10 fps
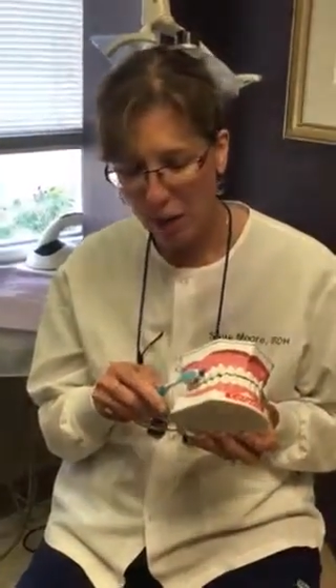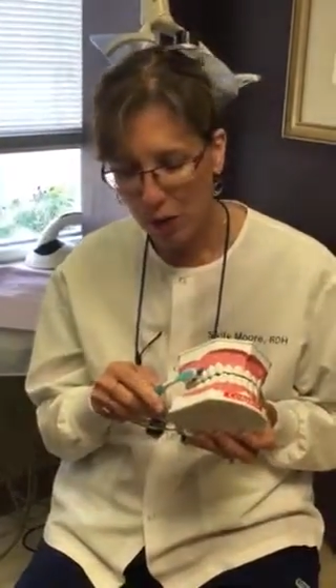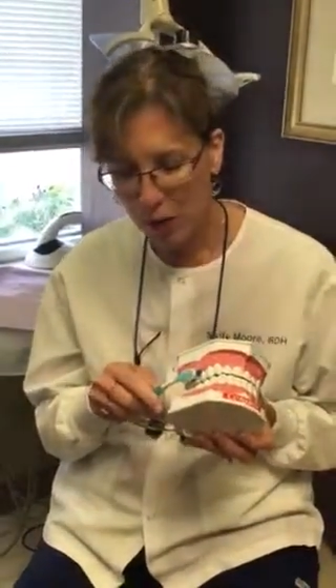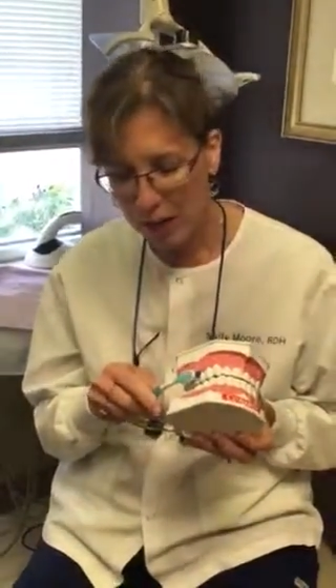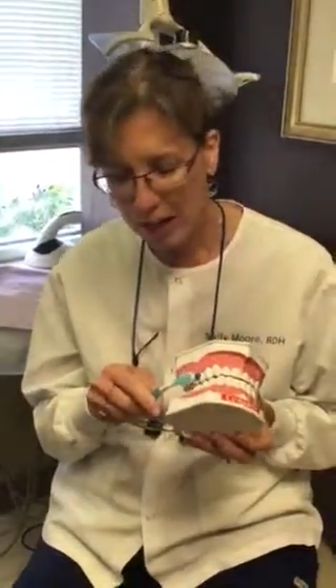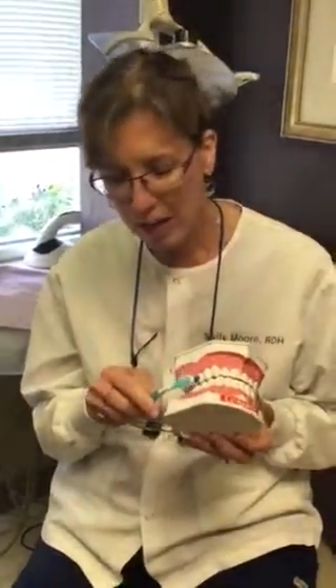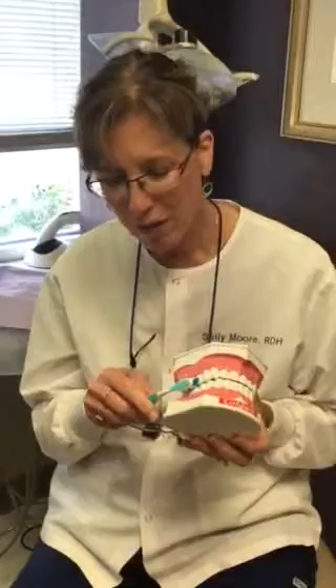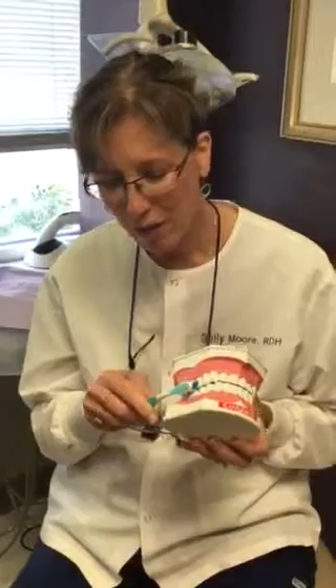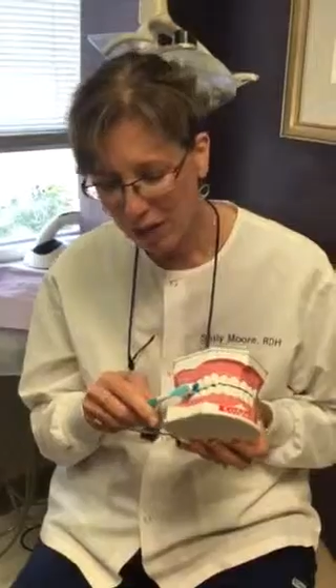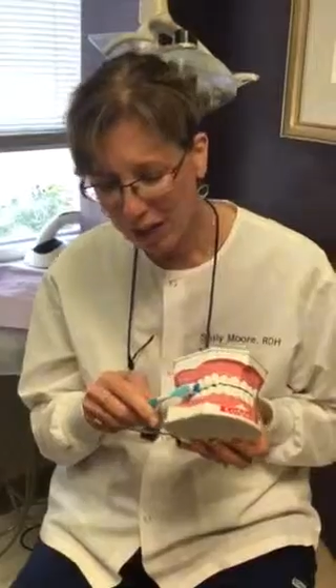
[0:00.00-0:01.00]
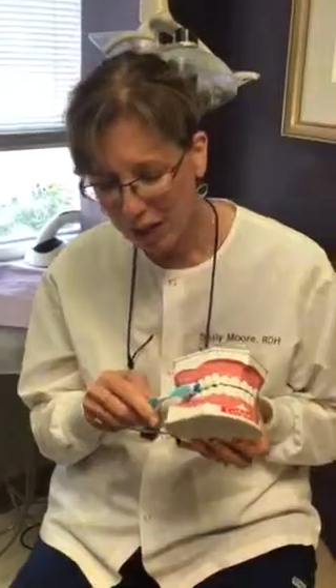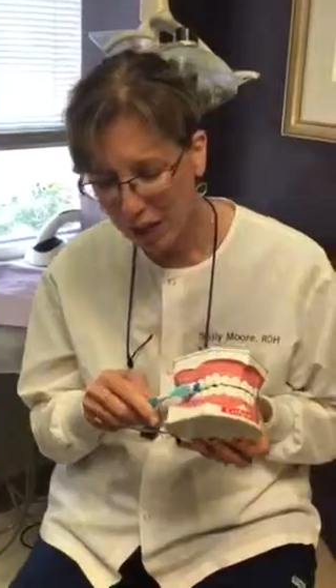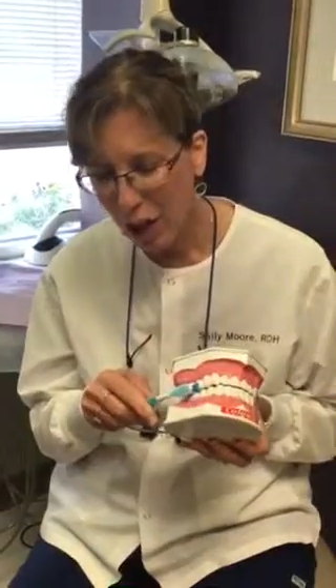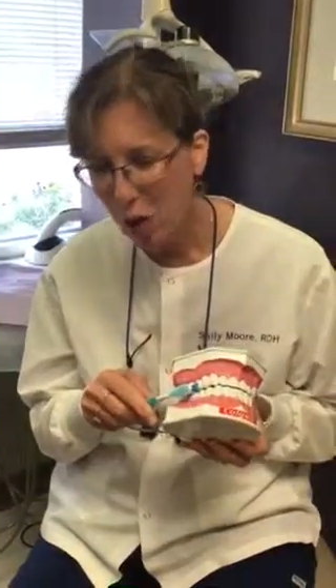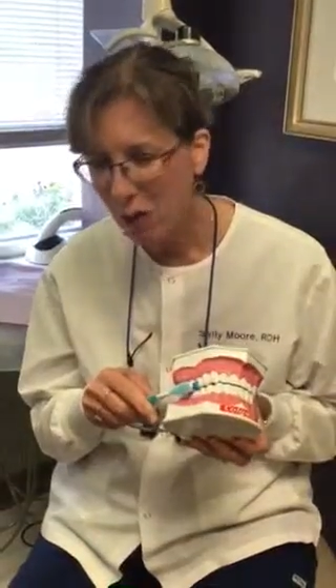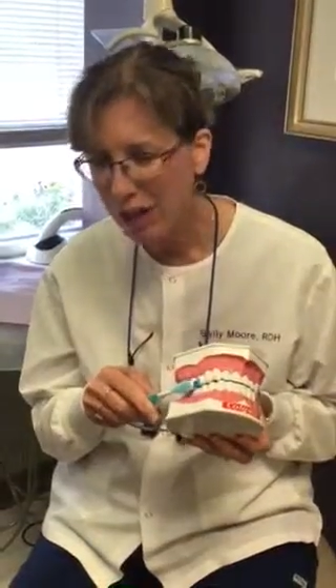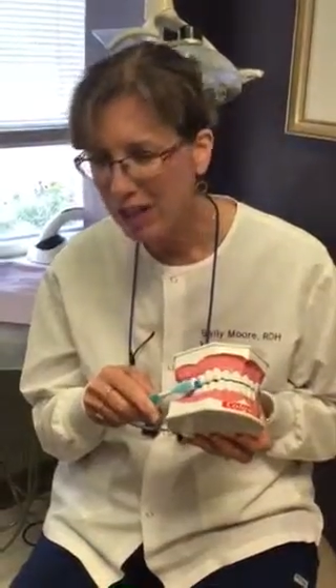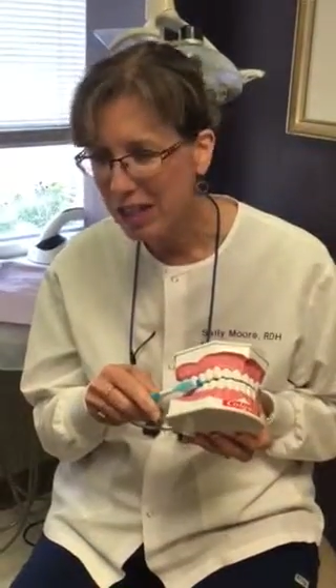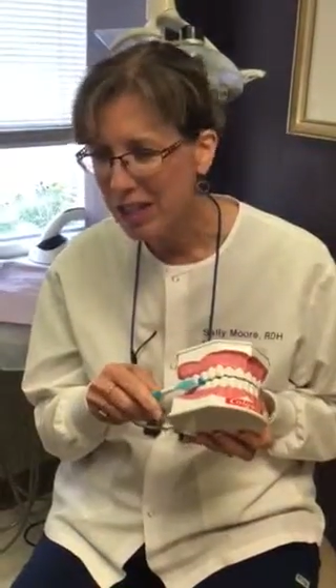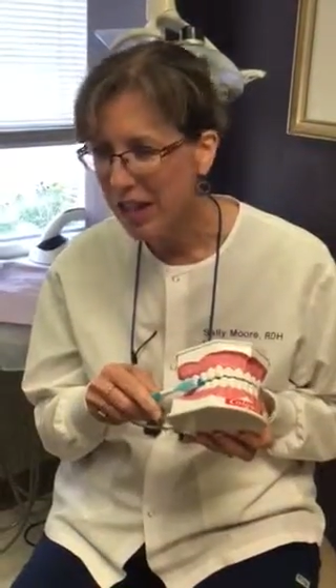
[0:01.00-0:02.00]
or you inadvertently lower it
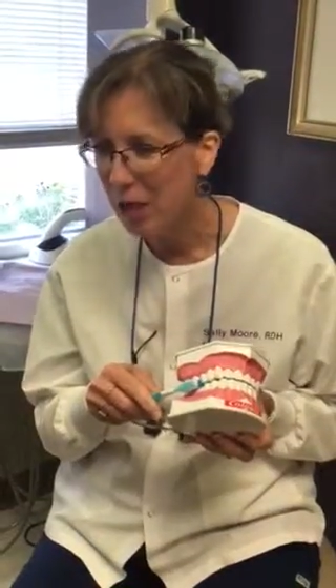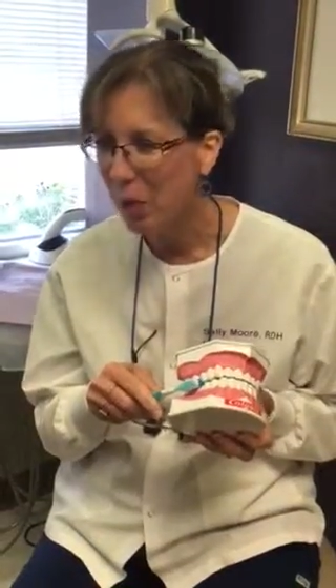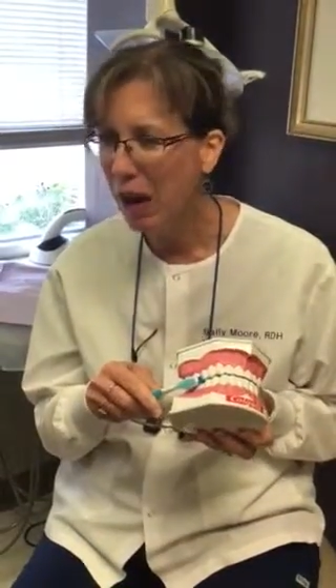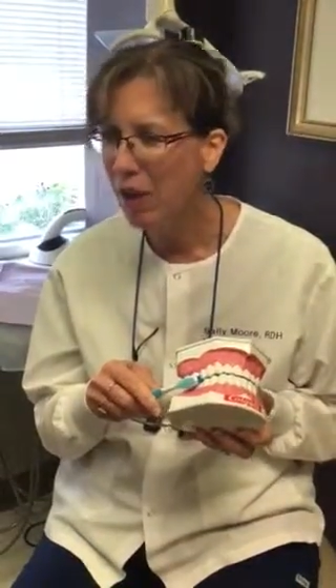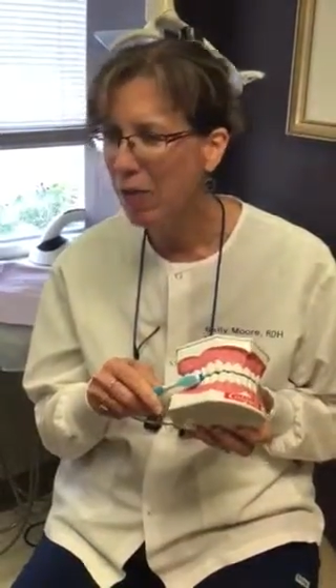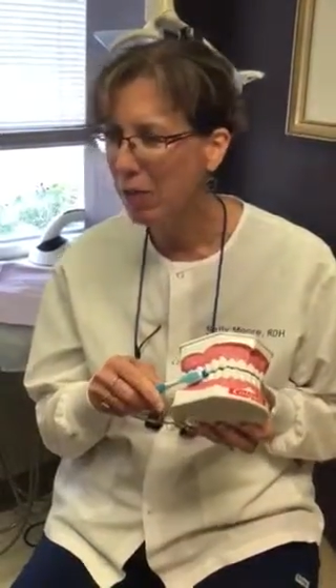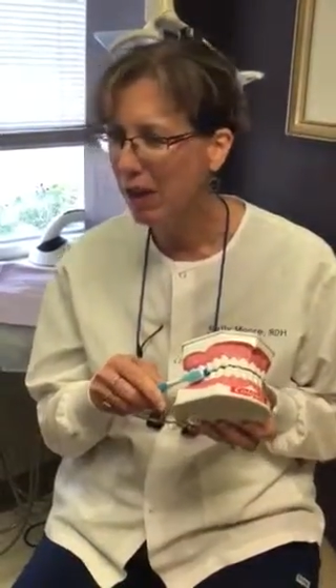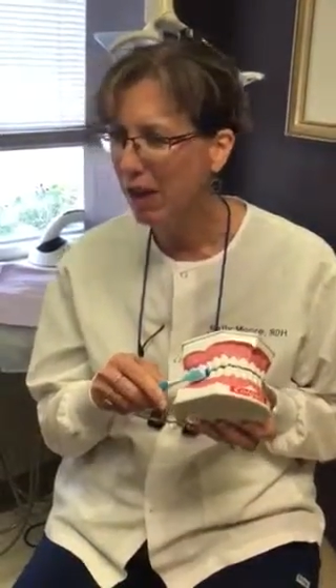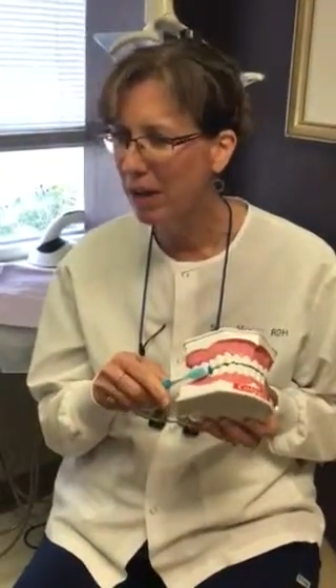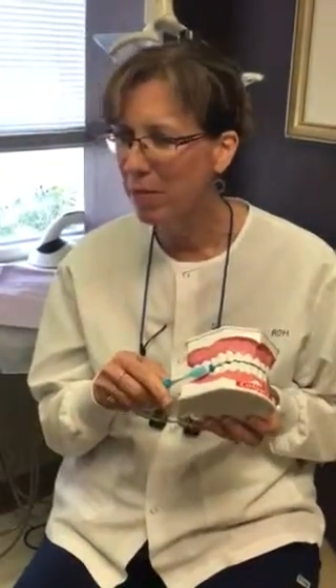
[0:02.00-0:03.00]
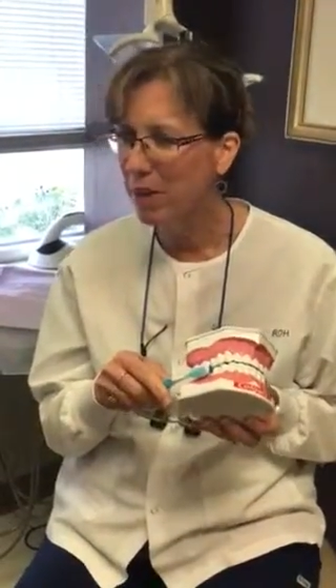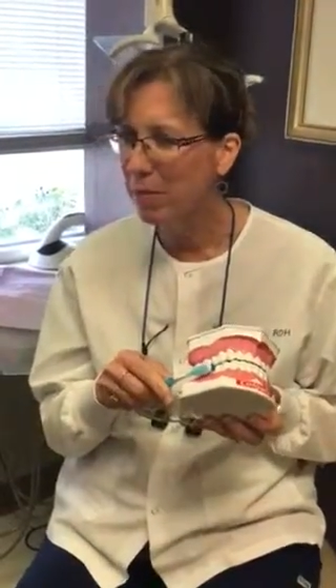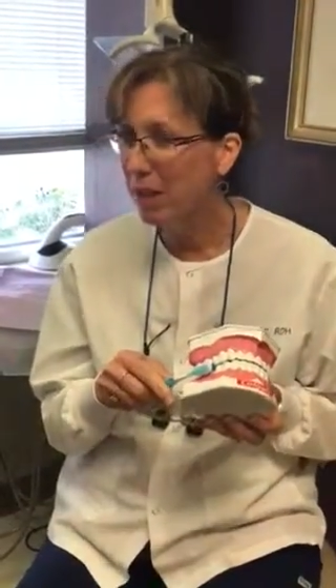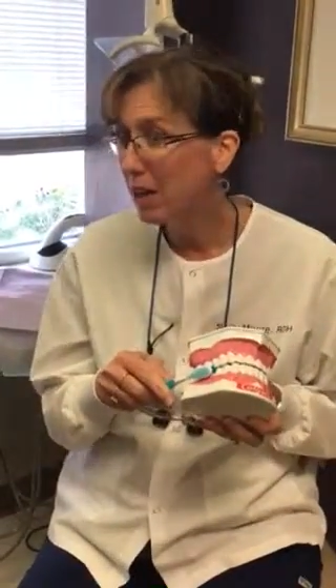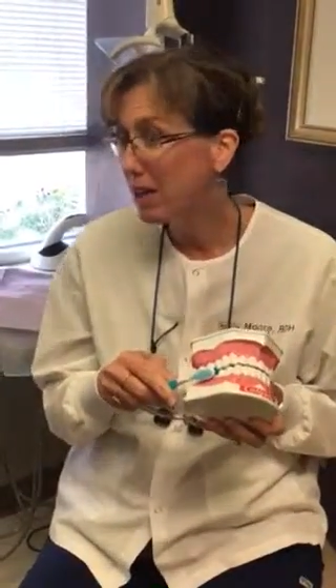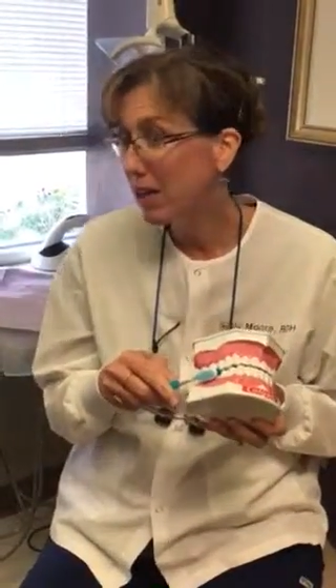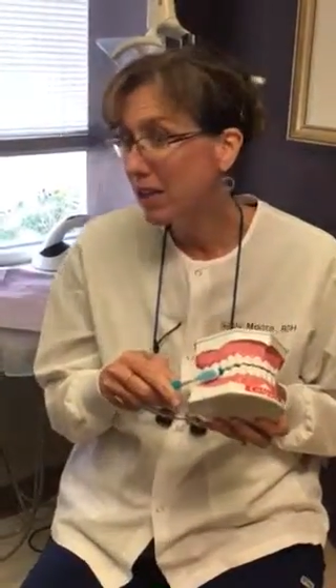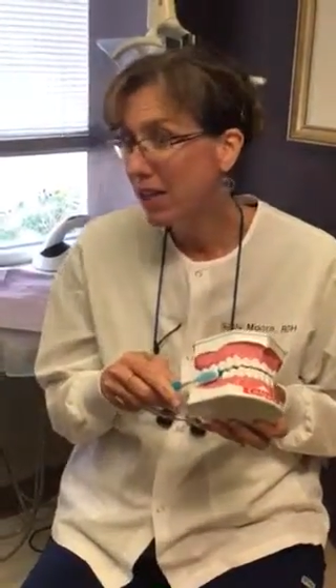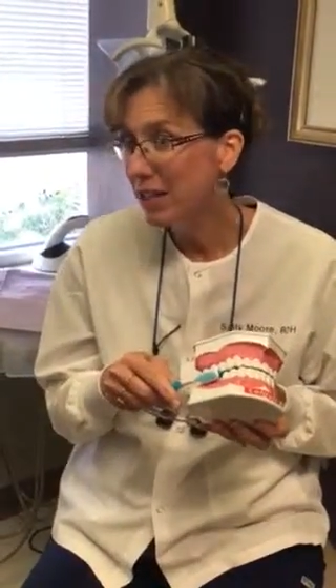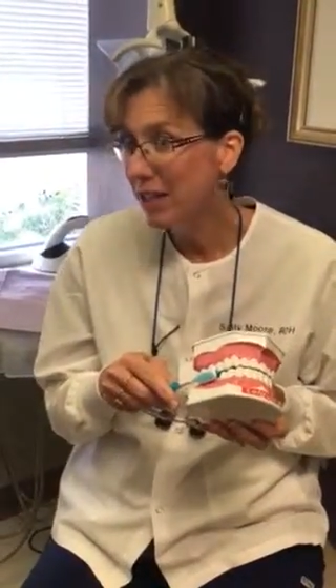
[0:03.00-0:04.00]
to stay away from the gum because it
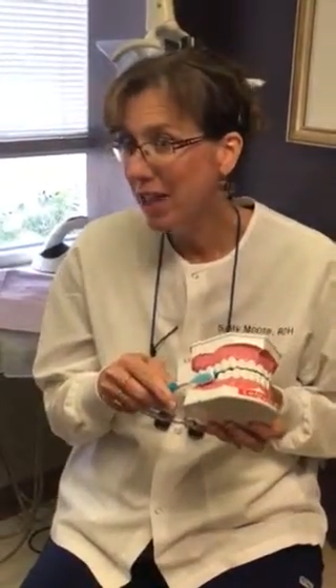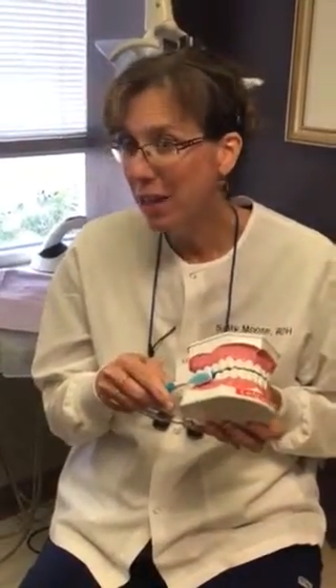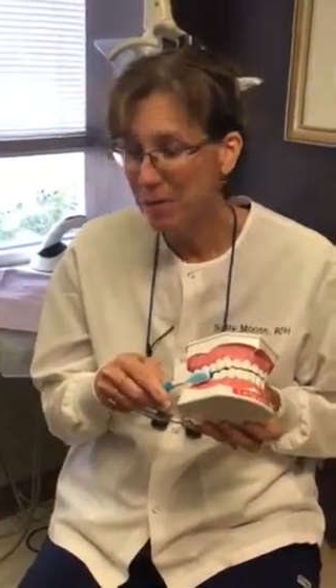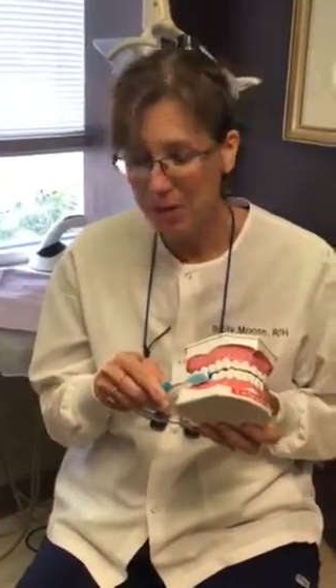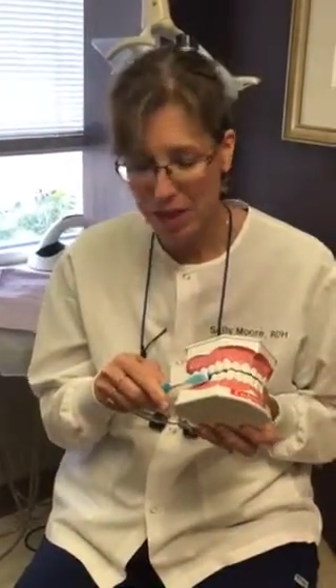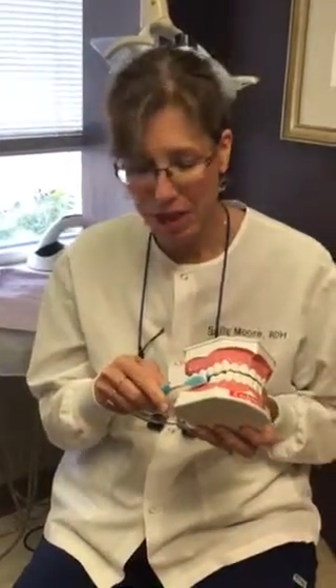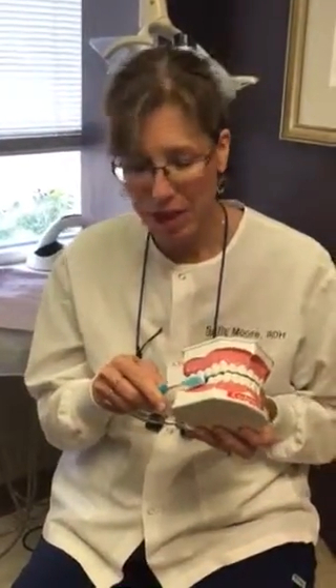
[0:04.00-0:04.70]
irritates the gums.